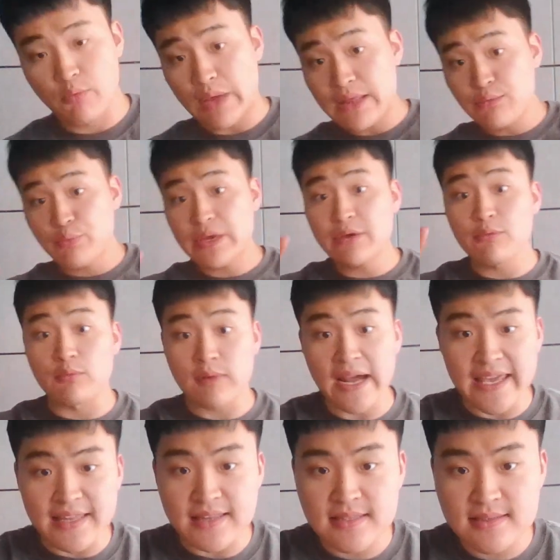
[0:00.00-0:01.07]
when we
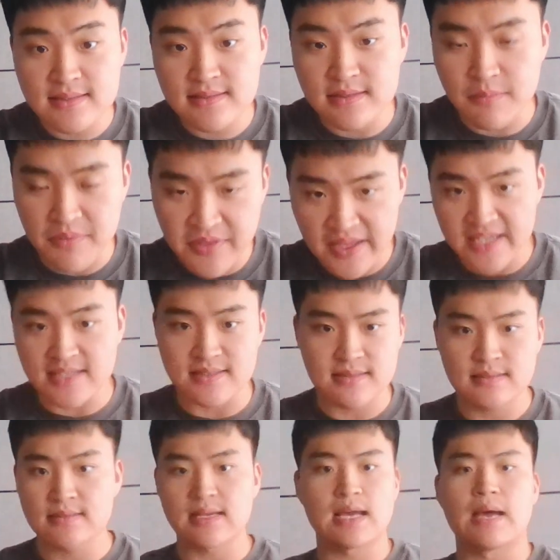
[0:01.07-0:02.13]
write some
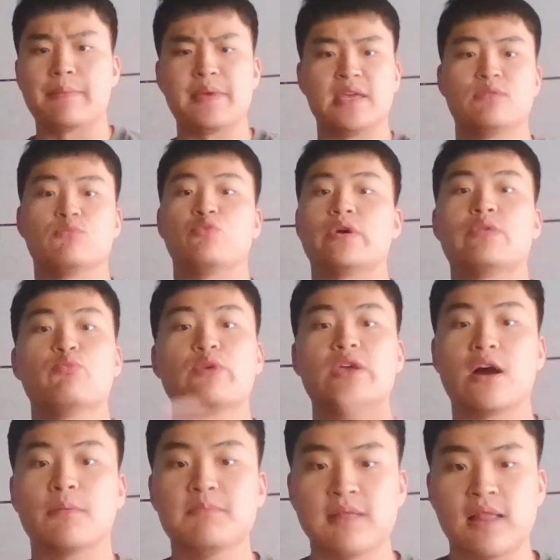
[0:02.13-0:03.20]
things, when
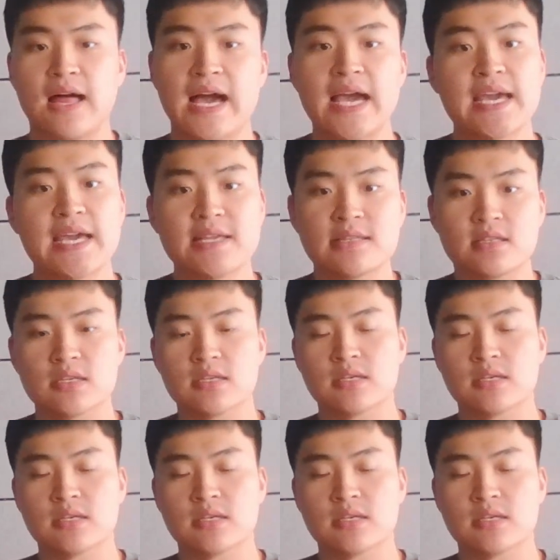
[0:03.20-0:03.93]
we apply